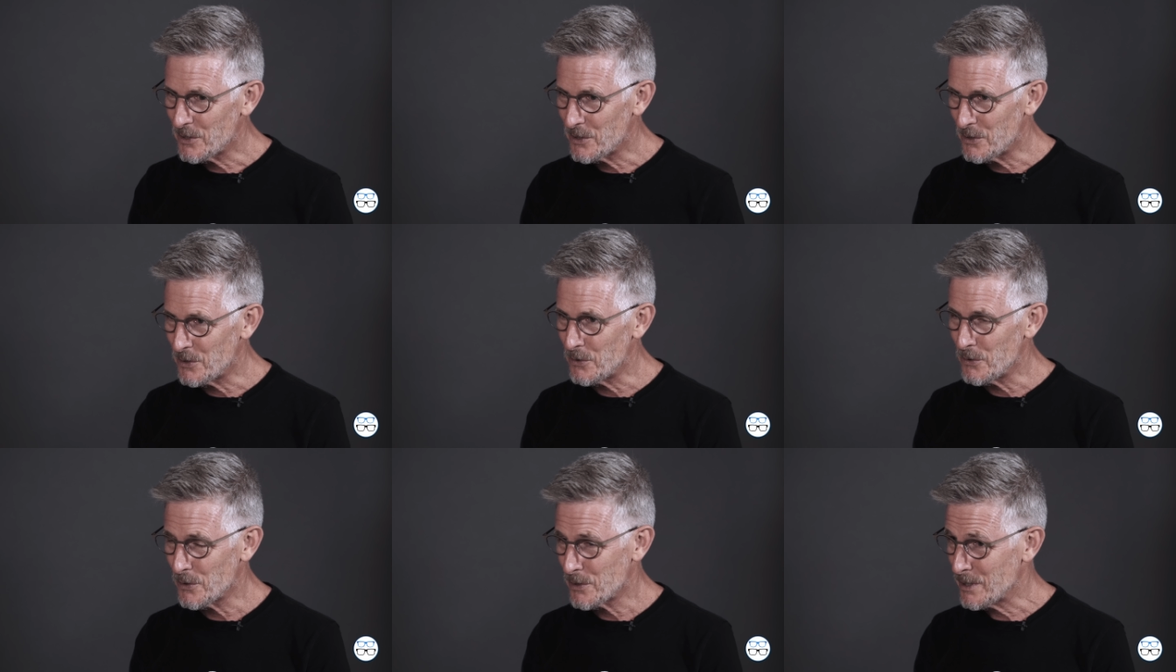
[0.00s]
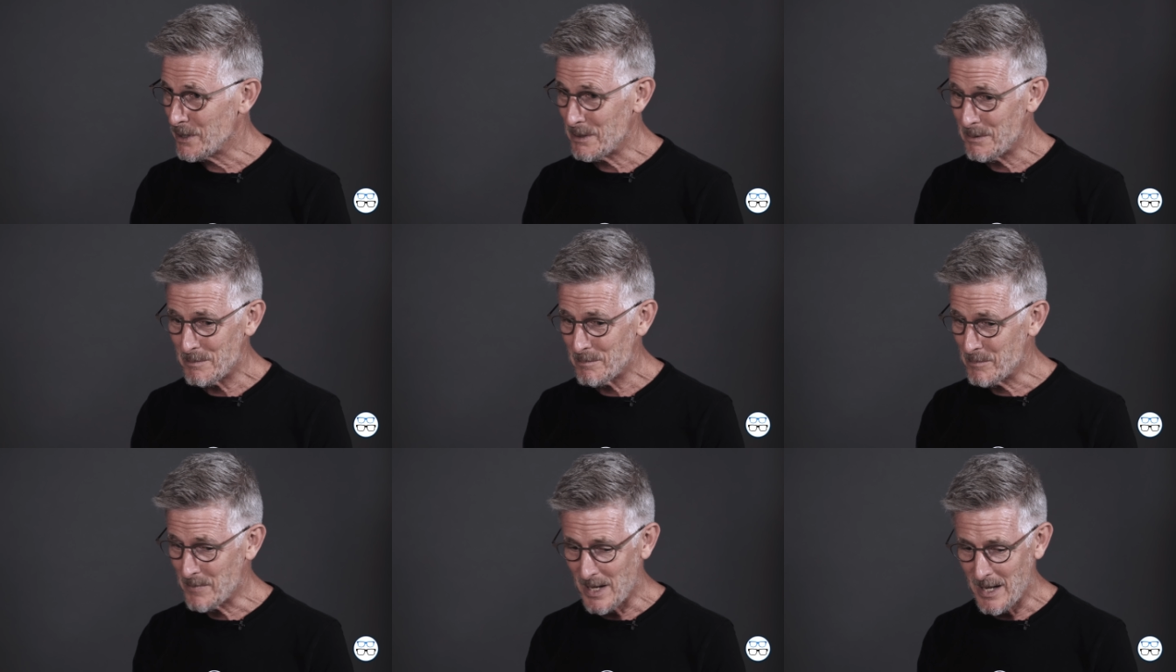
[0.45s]
you
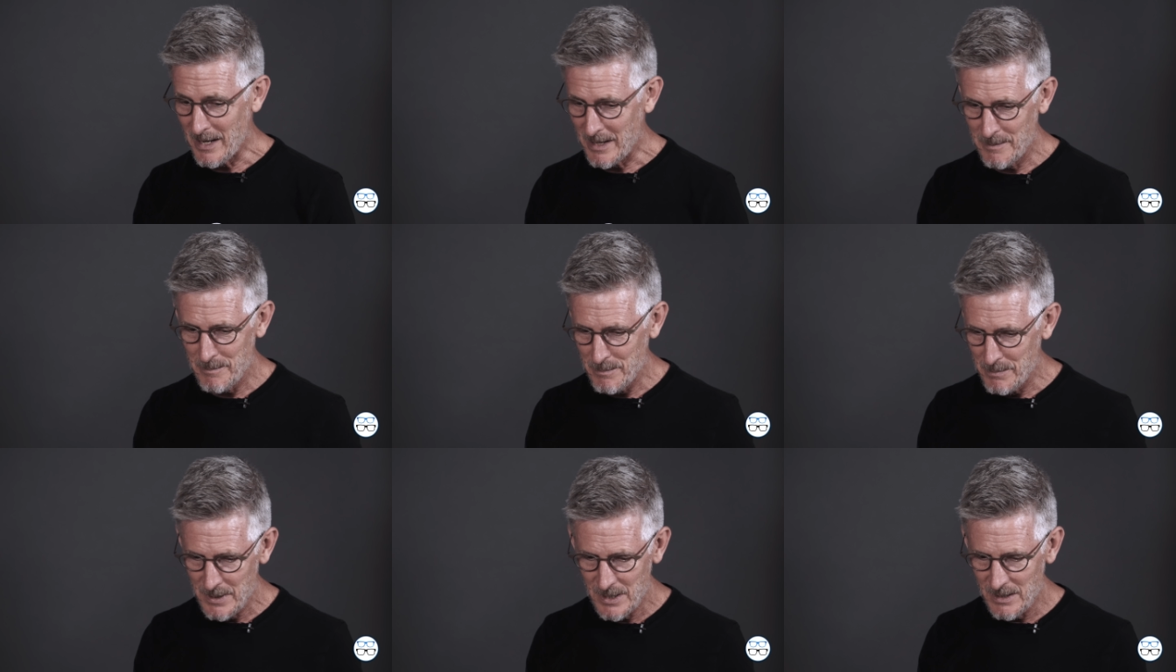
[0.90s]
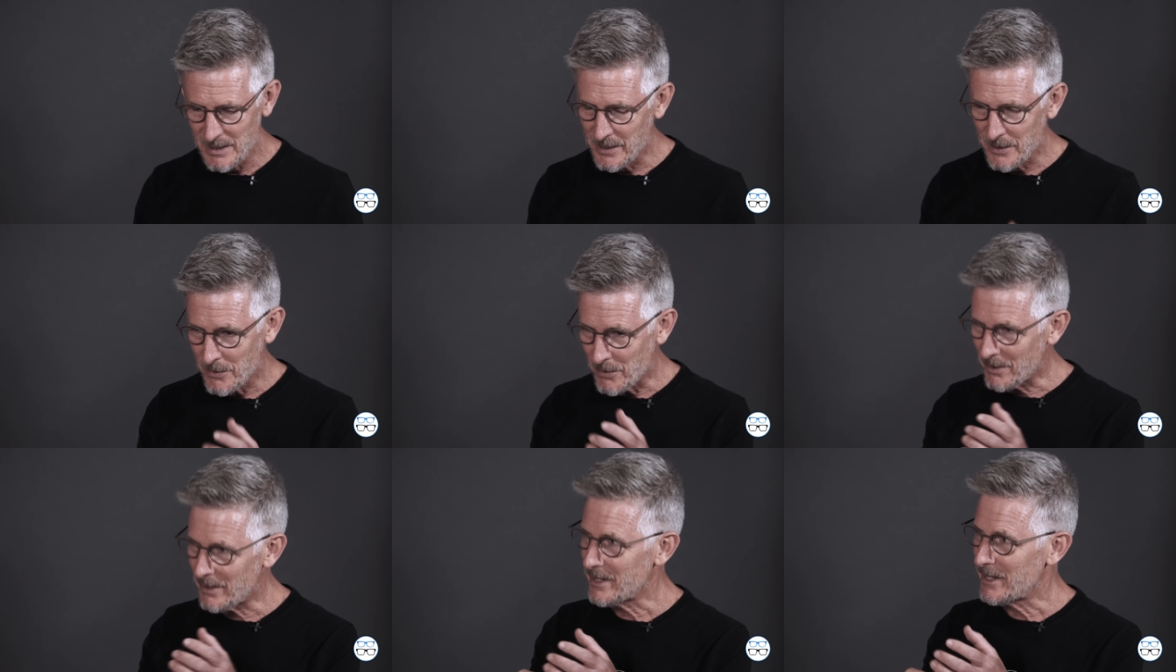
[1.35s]
can like be
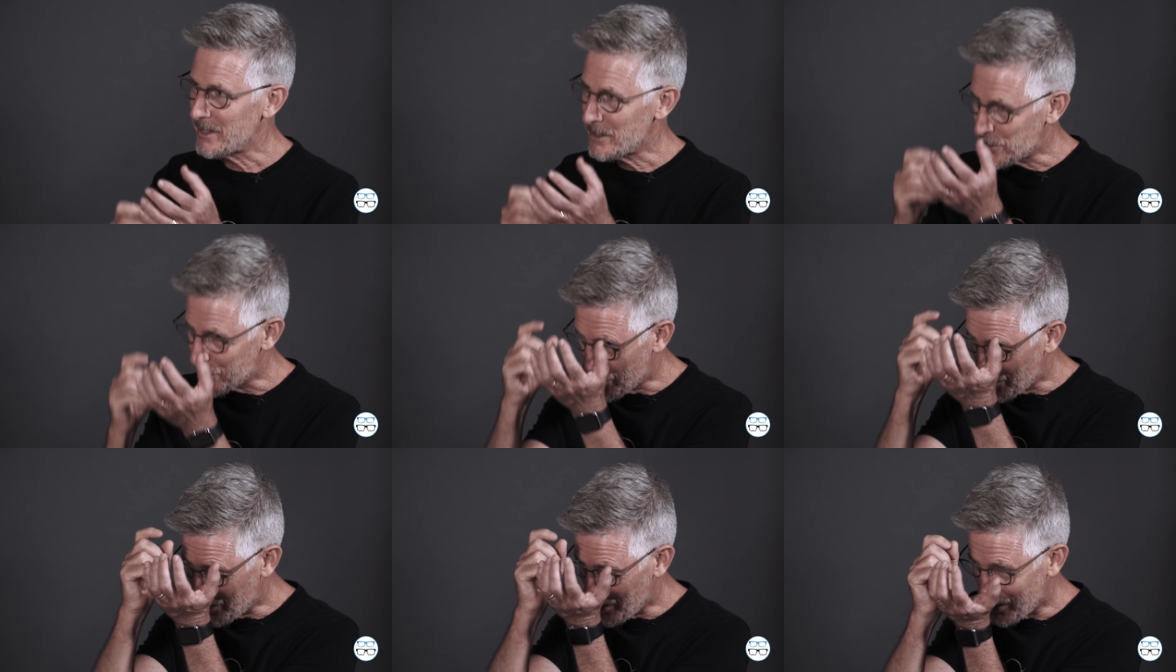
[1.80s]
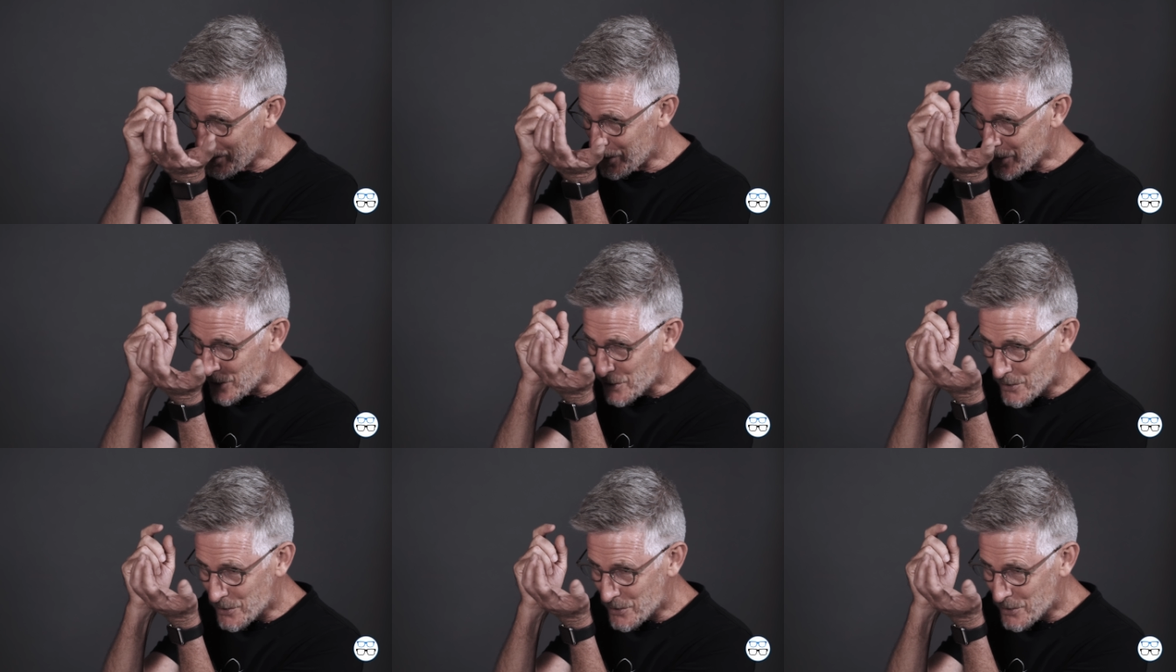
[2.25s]
literally shooting,